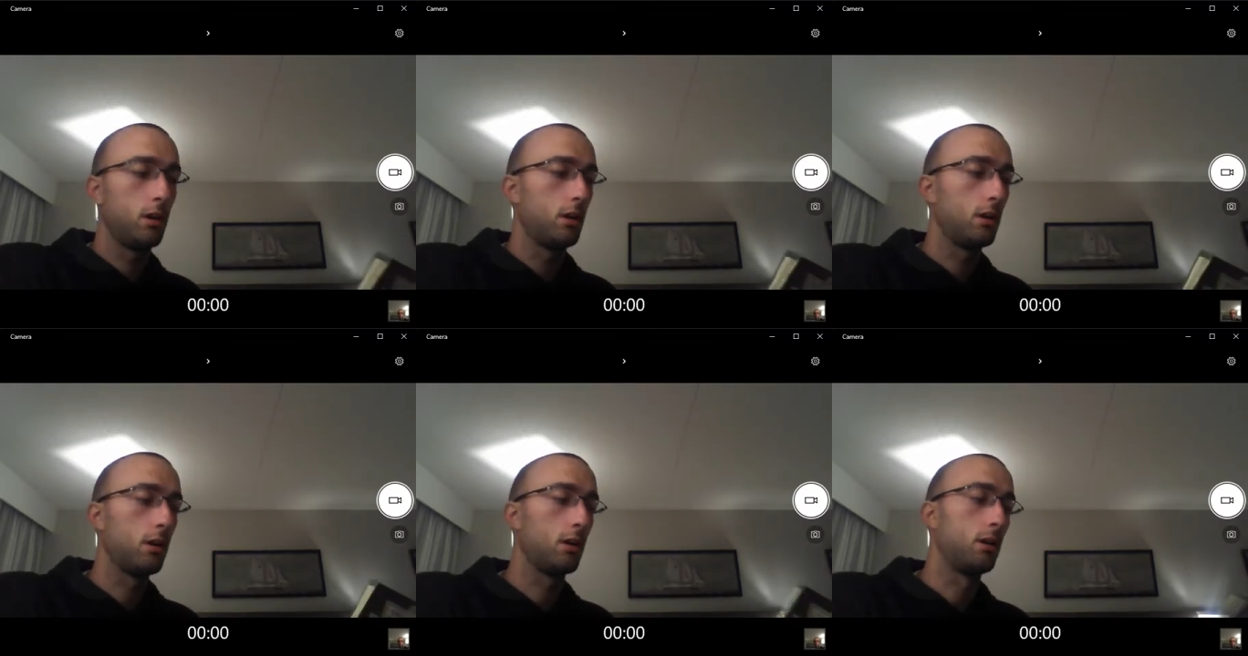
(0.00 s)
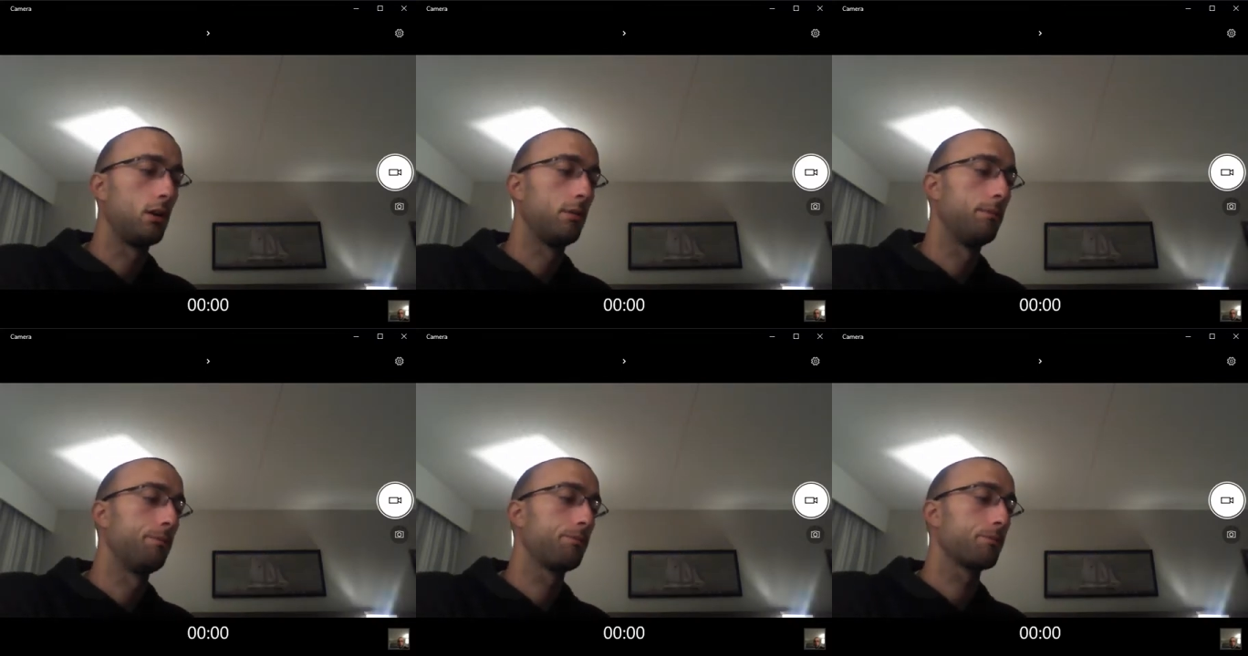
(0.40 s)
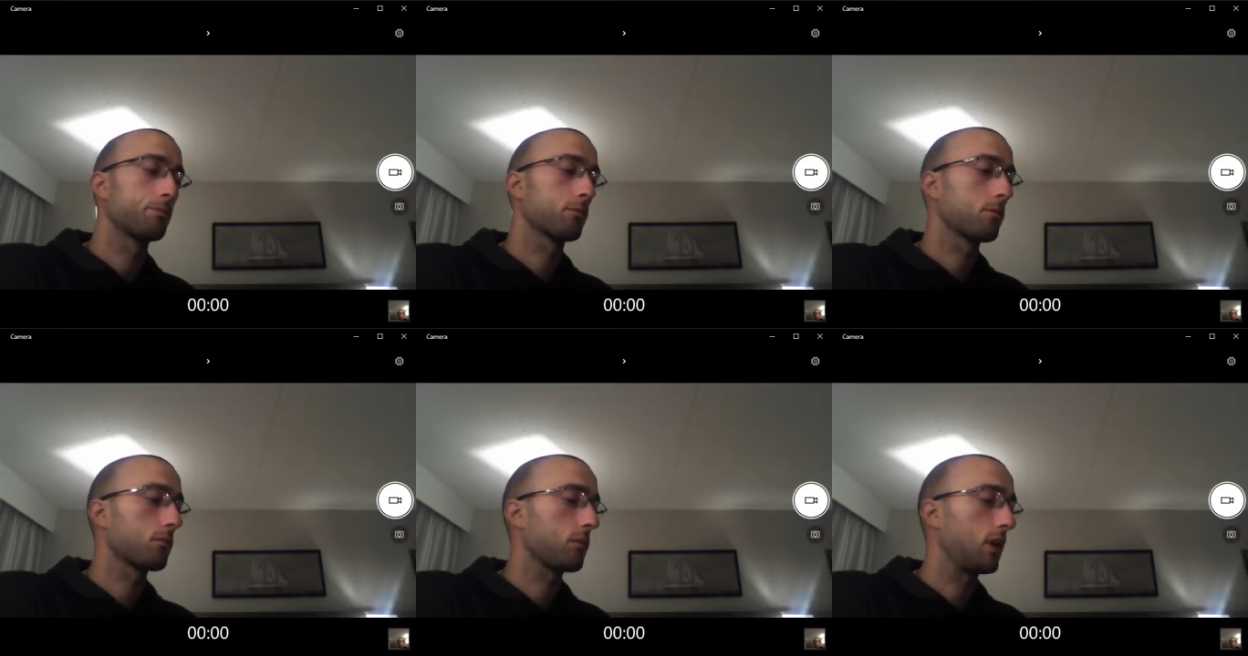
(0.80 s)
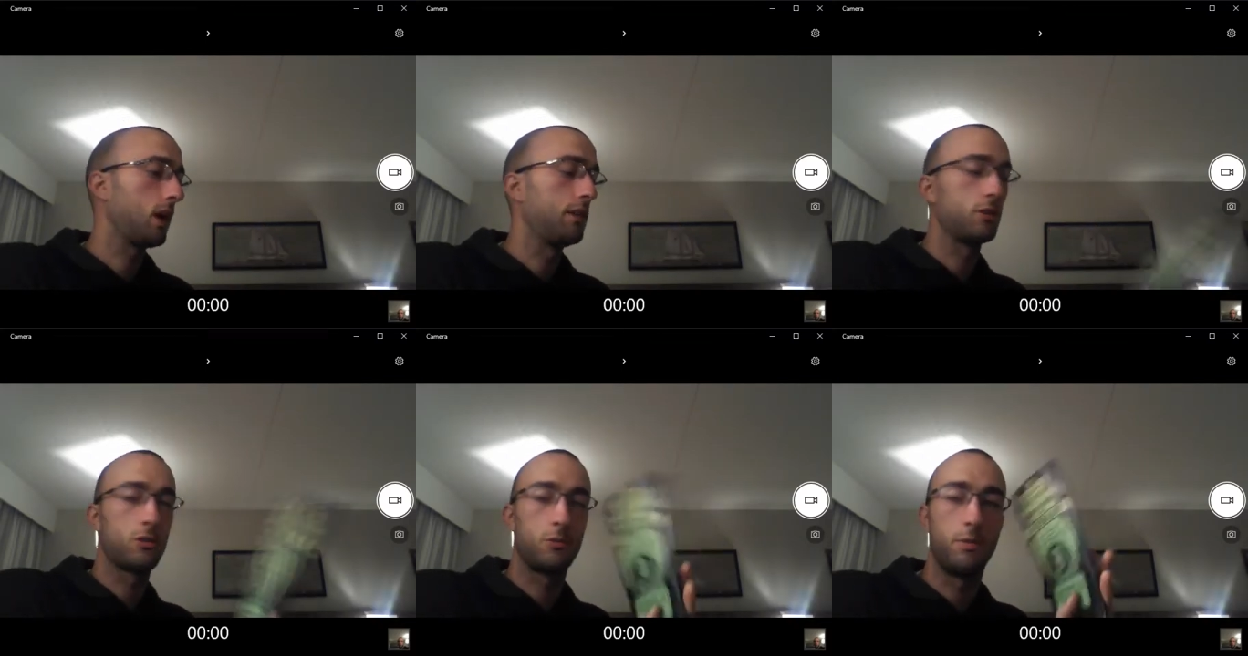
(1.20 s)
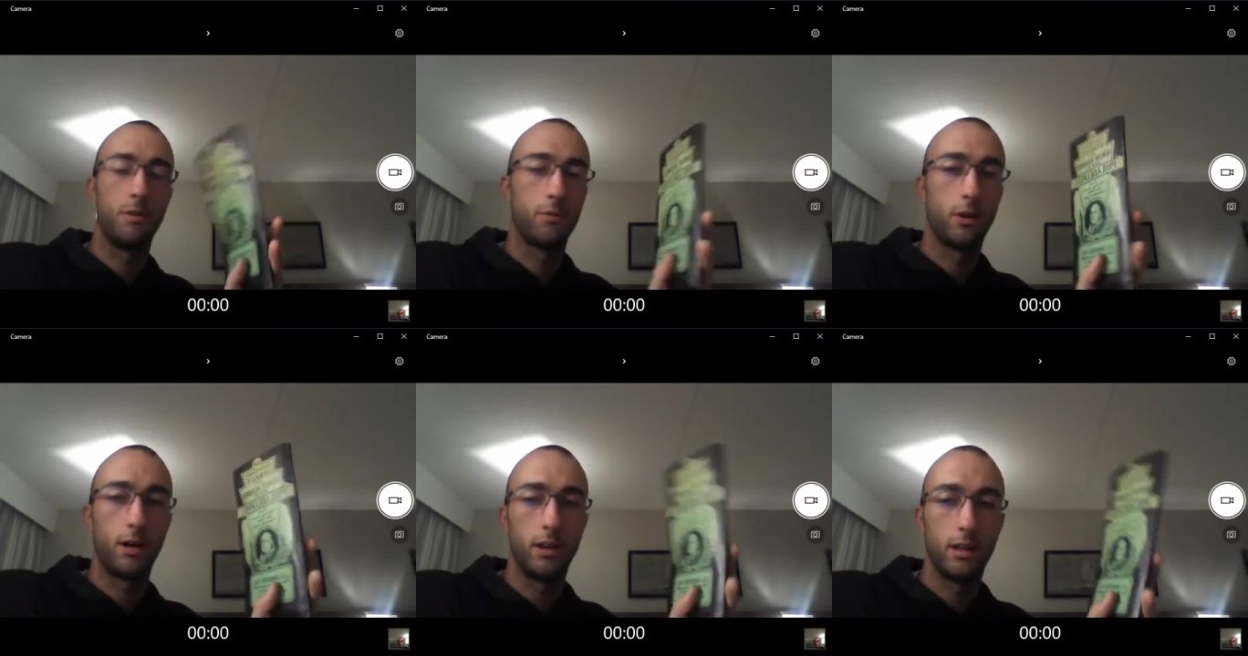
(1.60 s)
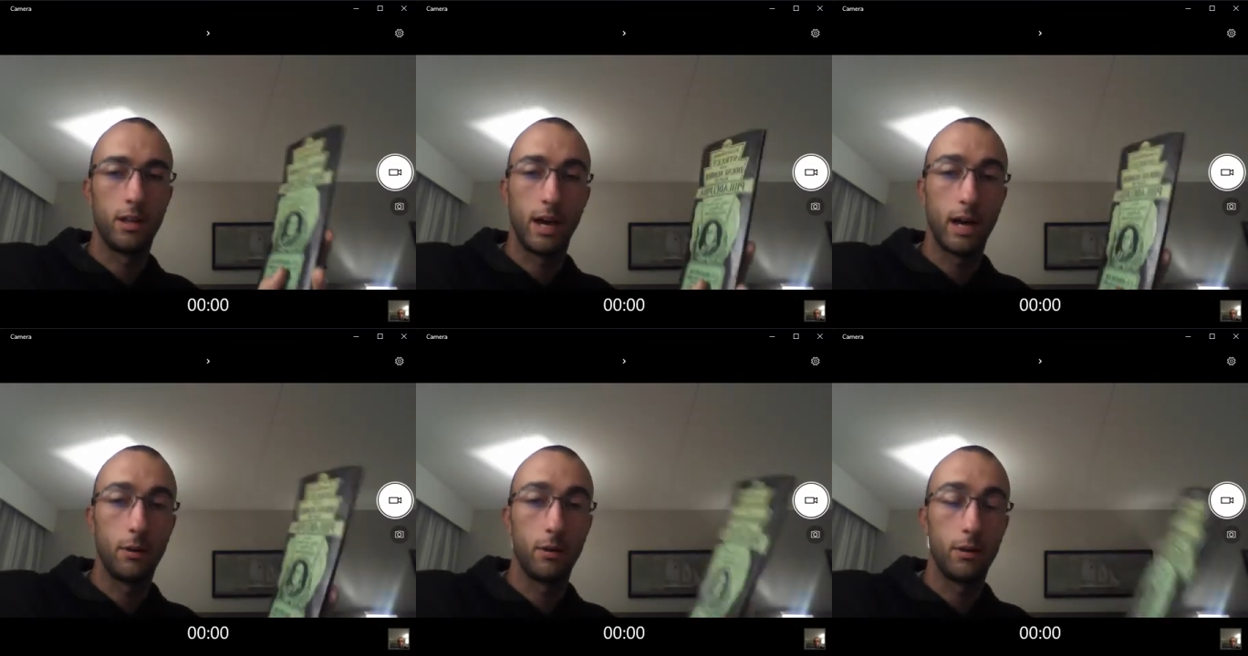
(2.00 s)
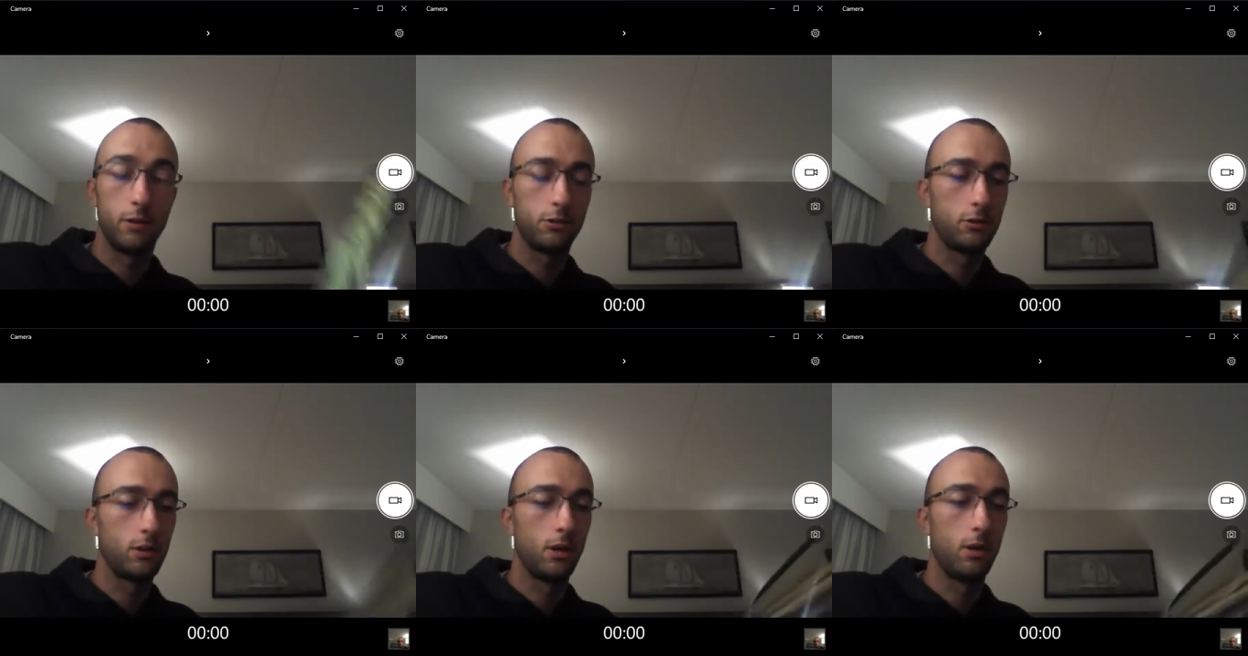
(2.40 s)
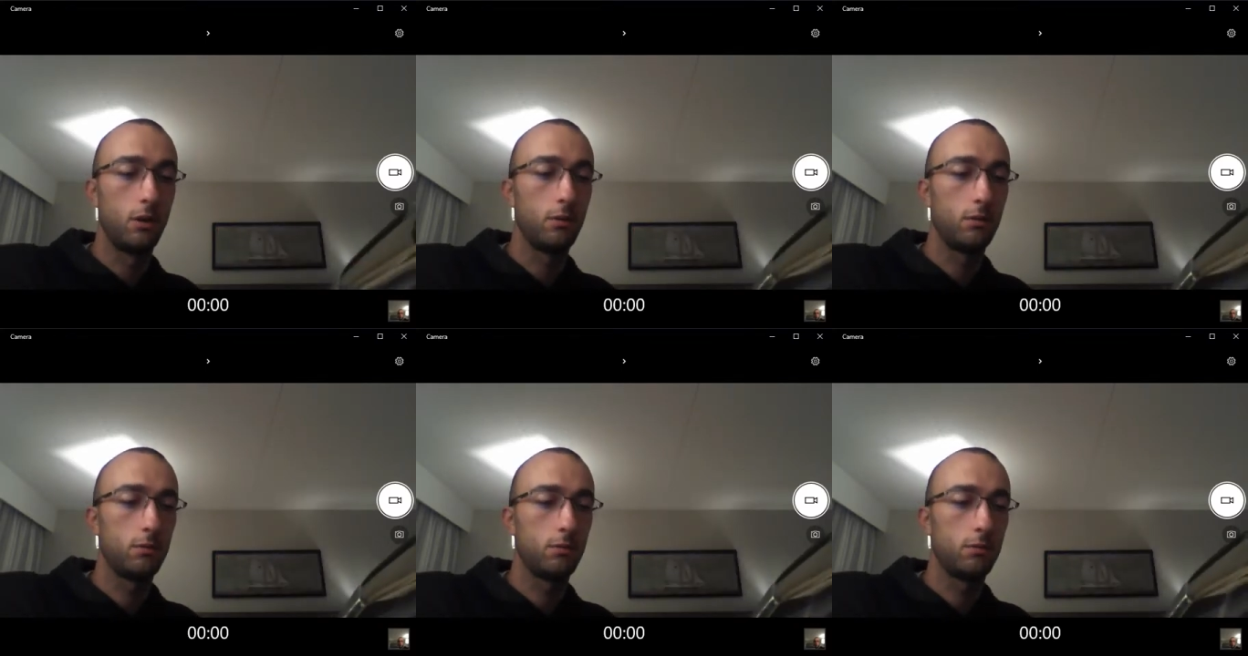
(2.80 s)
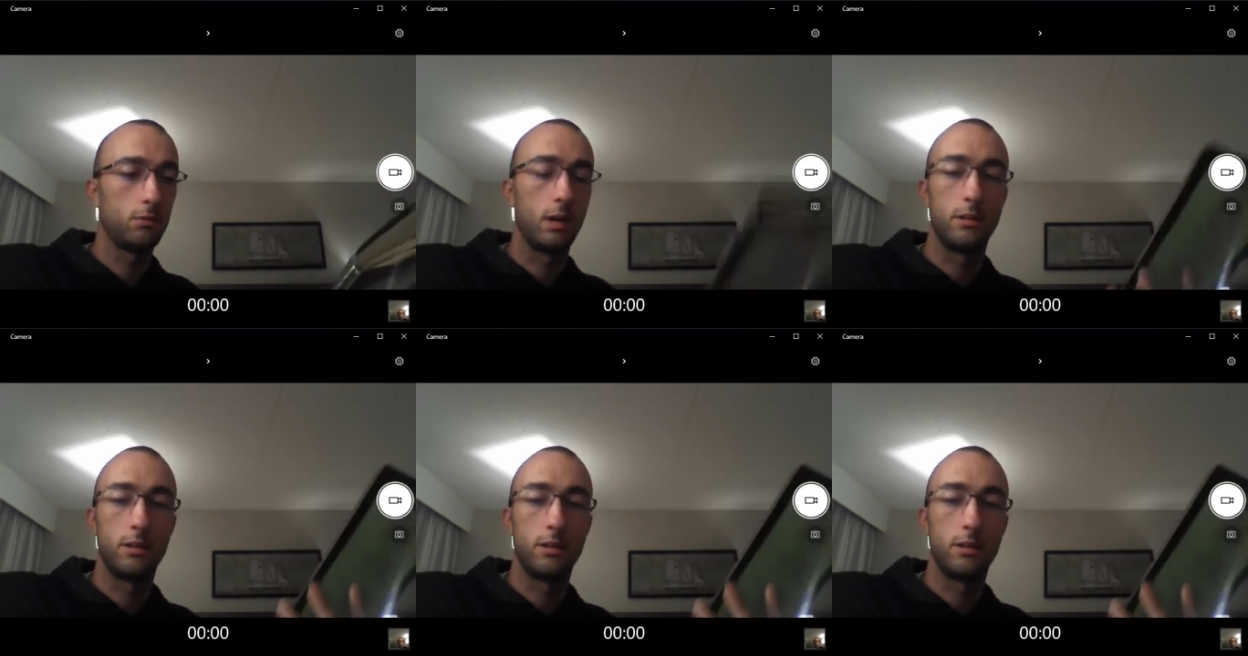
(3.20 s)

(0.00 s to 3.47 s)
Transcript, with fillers: um, and this was before any of the highways. So right